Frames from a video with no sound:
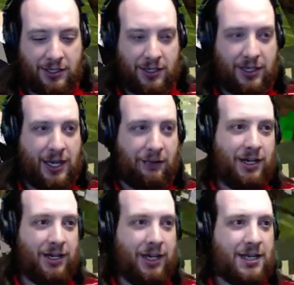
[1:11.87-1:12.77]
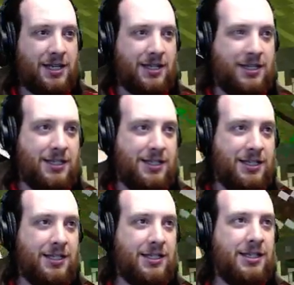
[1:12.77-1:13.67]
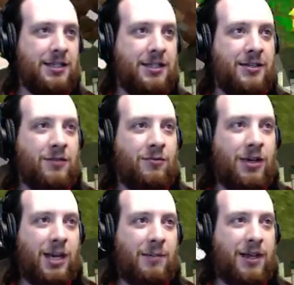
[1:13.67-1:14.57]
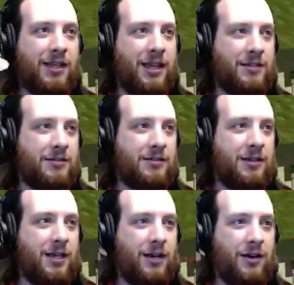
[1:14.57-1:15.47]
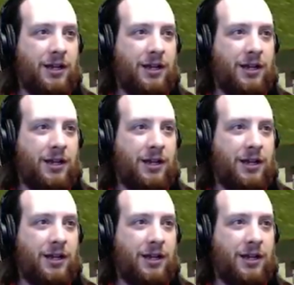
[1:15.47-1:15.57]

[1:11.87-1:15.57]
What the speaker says: yeah, we need the essences. Where did I make that area?